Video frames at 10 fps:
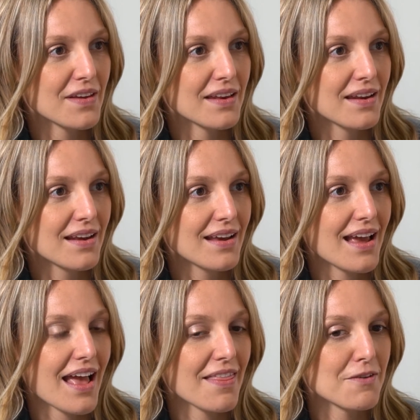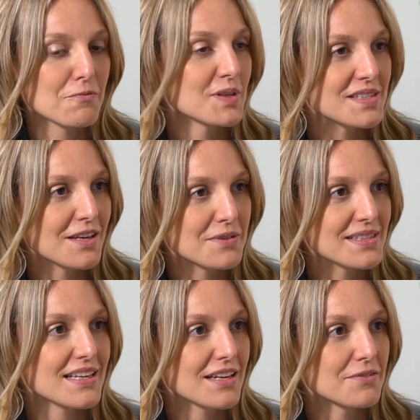And then once I
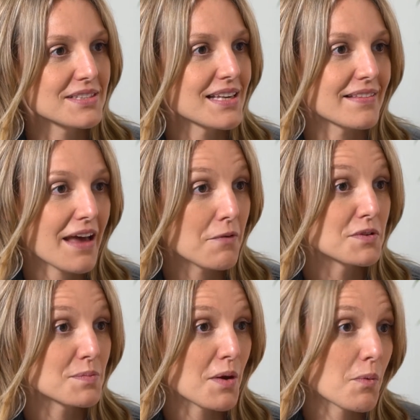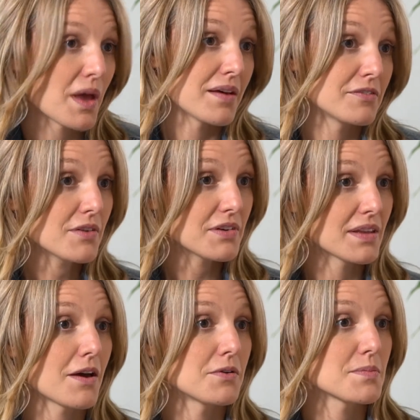was in, it was like that was my way of
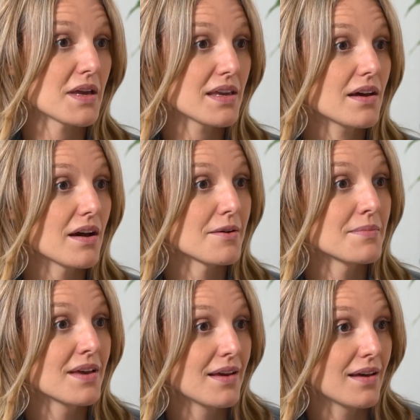living, that was my income.